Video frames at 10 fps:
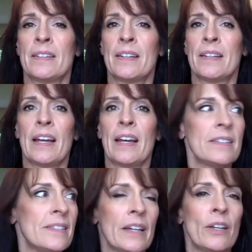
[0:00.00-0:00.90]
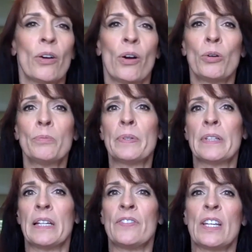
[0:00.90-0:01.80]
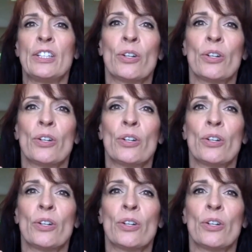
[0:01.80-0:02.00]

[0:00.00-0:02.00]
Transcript: right, and to set your own beliefs and